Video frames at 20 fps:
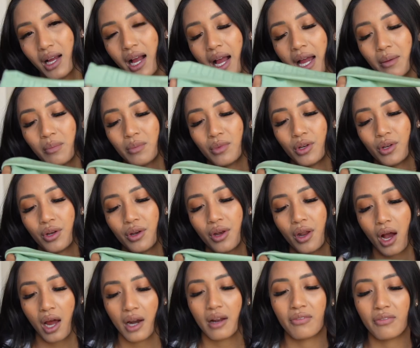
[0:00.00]
I'm
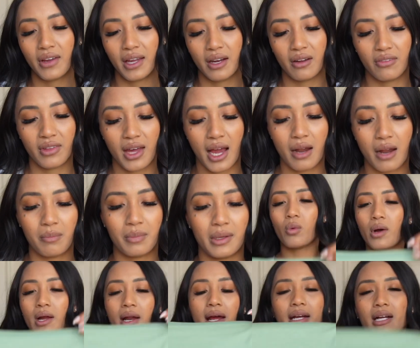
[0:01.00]
not a fan of that.
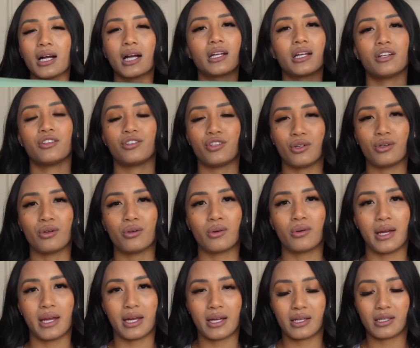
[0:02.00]
What I kind of do
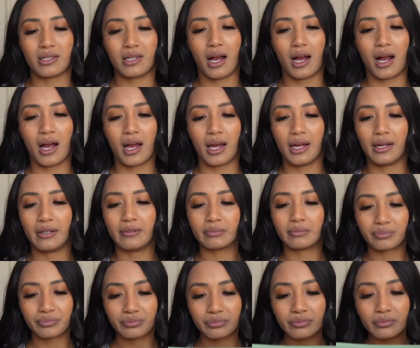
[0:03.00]
is I
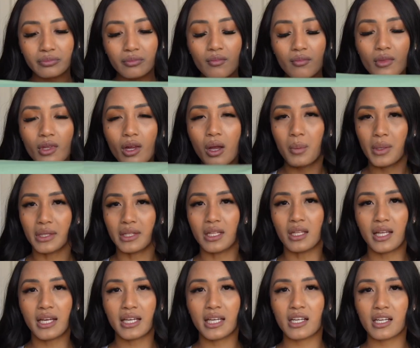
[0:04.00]
put the
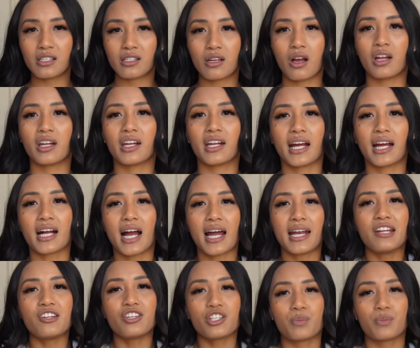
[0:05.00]
leggings on and I kind
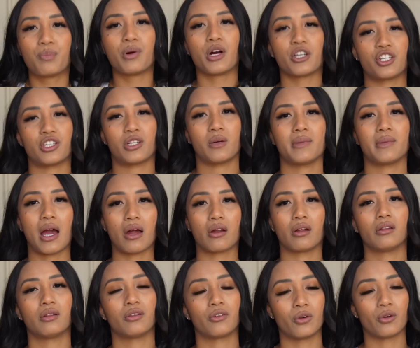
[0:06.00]
of just push them down
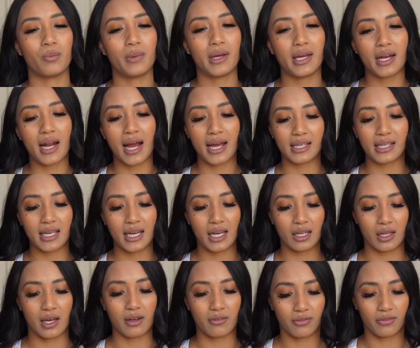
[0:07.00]
a little bit. I
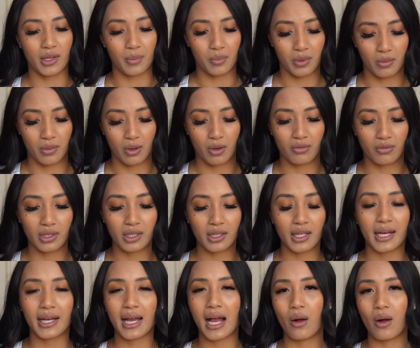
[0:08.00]
can't like flip them over
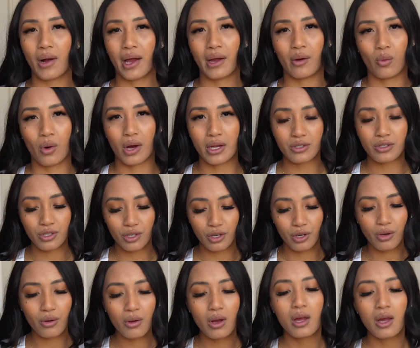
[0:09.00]
like how I want
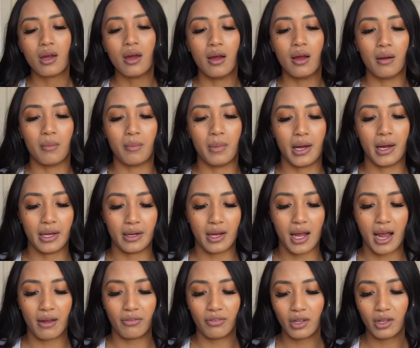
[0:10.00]
to. But
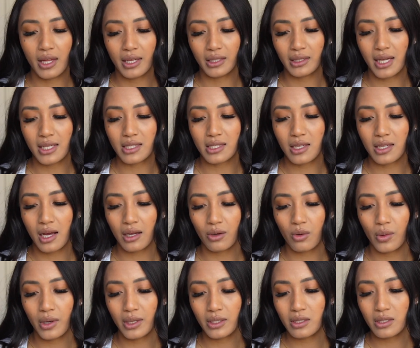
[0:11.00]
I feel like that's not
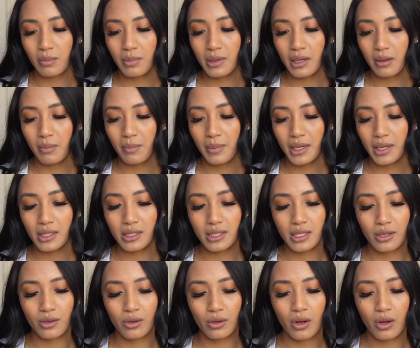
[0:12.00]
going to be a big
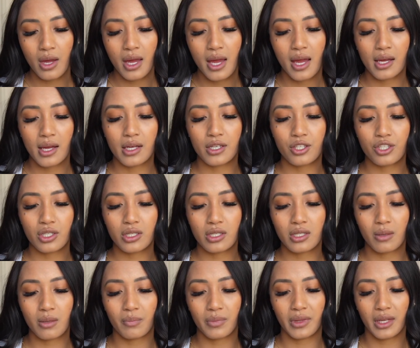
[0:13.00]
deal. It's just
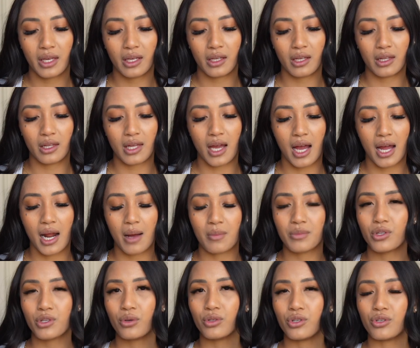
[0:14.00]
something that I'm
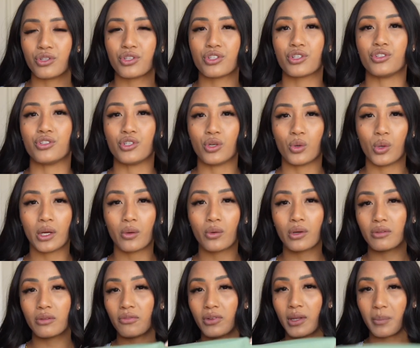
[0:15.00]
so used to doing
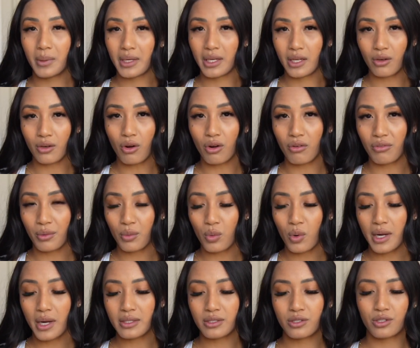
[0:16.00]
with flipping it over
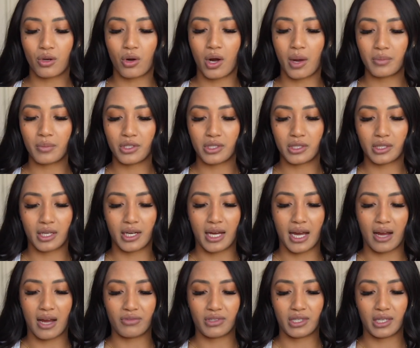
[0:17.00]
once. So I'm just going to
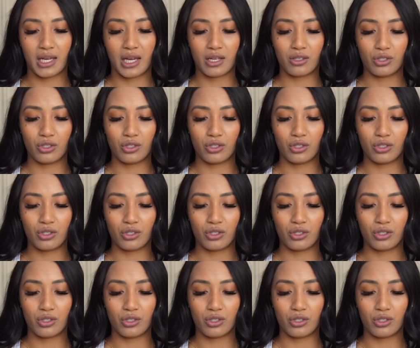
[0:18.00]
have to get